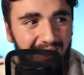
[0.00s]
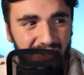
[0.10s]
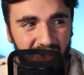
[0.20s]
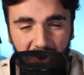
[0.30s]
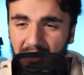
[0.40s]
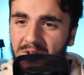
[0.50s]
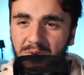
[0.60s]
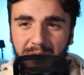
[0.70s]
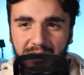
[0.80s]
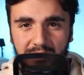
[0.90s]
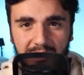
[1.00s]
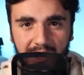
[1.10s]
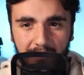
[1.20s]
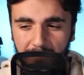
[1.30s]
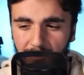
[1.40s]
Scotland could be
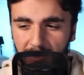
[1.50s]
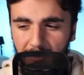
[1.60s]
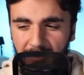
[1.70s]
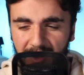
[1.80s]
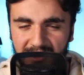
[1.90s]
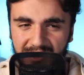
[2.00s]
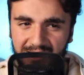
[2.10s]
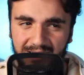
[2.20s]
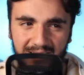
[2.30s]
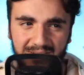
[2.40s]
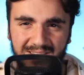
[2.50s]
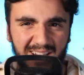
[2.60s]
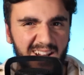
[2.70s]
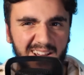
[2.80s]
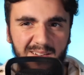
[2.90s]
interesting at fourth, but I just think that
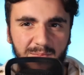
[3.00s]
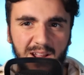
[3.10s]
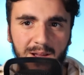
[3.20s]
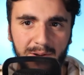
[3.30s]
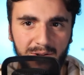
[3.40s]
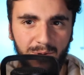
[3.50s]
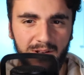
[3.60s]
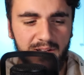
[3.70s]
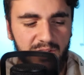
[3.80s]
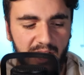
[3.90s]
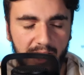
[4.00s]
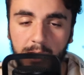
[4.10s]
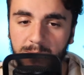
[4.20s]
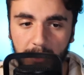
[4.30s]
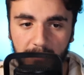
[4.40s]
like a bit of quality. Shea
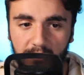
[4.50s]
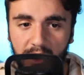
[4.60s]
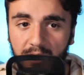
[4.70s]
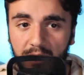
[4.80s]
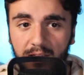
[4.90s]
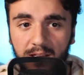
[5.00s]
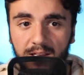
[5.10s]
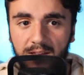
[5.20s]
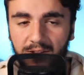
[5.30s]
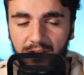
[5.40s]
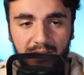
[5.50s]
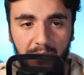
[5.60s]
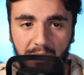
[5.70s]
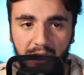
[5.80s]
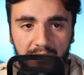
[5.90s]
Adams up front,
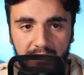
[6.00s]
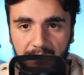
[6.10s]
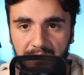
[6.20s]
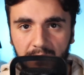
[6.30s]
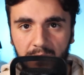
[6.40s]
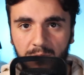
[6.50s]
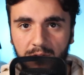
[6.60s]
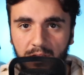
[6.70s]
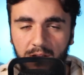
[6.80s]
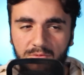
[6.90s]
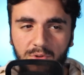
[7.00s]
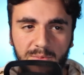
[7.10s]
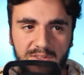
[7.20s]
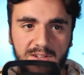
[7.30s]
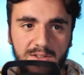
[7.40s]
Kamara in the midfield,
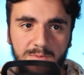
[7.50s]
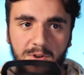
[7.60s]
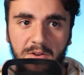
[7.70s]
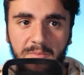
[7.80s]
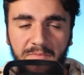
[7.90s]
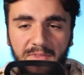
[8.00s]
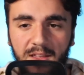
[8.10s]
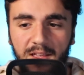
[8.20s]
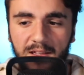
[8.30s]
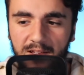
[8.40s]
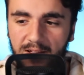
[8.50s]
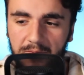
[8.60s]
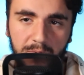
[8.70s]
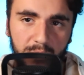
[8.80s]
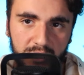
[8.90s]
Robertson as well.
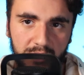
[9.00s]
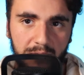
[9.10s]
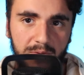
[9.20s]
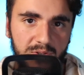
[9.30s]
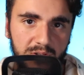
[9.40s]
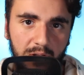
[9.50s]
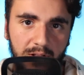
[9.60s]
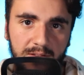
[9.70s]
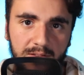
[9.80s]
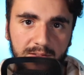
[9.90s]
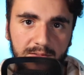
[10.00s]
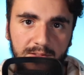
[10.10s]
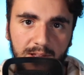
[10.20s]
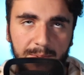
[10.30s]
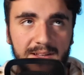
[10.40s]
Unfortunately for Scotland,
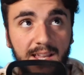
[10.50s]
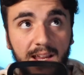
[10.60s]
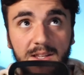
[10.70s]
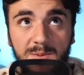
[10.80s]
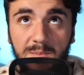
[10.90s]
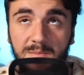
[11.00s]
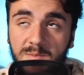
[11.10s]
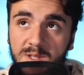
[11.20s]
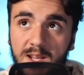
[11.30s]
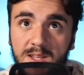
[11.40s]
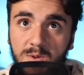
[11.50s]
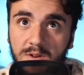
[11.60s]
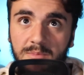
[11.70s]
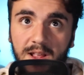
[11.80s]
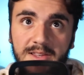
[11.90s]
I mean, Tini
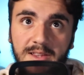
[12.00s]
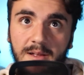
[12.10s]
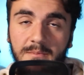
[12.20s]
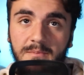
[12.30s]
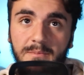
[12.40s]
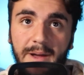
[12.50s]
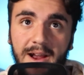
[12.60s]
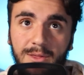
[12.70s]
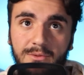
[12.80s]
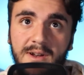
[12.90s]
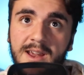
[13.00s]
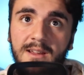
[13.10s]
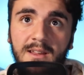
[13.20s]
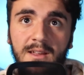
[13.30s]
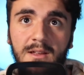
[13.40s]
sort of plays in that back
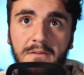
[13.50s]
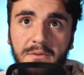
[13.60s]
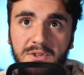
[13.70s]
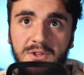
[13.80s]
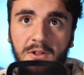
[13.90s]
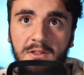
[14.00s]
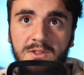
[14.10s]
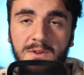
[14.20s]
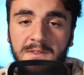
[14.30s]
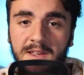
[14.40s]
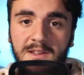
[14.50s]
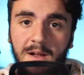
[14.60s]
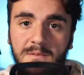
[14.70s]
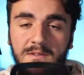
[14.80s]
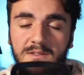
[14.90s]
three for Scotland, so he does
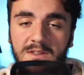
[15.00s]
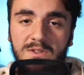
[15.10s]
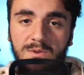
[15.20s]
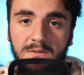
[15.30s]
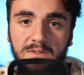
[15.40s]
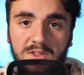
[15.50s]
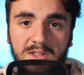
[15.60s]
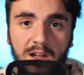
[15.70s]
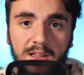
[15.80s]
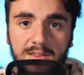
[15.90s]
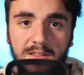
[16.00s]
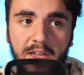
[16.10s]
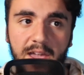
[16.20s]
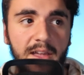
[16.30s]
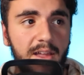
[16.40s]
come and sort of tuck into
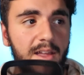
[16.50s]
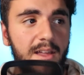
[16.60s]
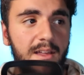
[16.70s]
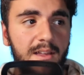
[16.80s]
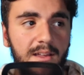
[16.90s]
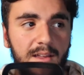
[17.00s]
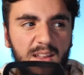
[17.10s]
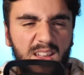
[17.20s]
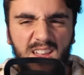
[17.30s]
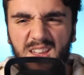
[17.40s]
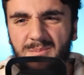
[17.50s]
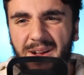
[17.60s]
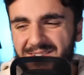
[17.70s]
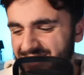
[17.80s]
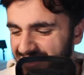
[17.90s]
there.
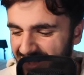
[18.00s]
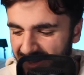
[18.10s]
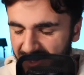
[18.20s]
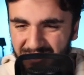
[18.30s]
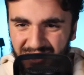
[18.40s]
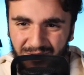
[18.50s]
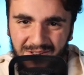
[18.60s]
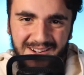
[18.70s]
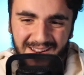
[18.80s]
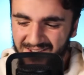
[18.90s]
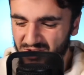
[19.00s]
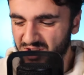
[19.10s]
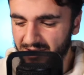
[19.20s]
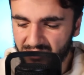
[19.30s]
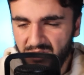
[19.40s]
But I just think they lack a bit of quality. I think
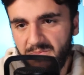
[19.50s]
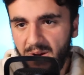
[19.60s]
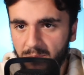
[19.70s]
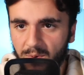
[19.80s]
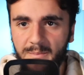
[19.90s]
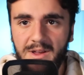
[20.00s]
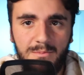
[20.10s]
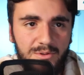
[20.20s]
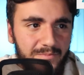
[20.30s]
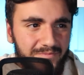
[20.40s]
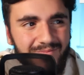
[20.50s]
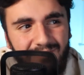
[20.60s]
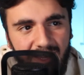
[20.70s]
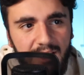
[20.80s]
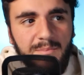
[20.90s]
Czech just might be able to
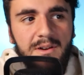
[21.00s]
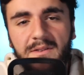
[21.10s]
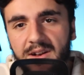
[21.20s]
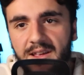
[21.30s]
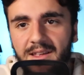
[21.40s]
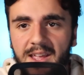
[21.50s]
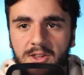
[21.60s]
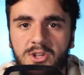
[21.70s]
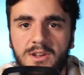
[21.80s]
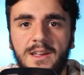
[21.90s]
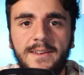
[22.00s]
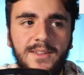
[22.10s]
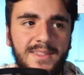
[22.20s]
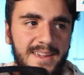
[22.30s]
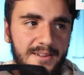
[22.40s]
get a bit of an edge
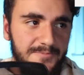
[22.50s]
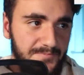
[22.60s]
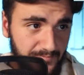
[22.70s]
into there.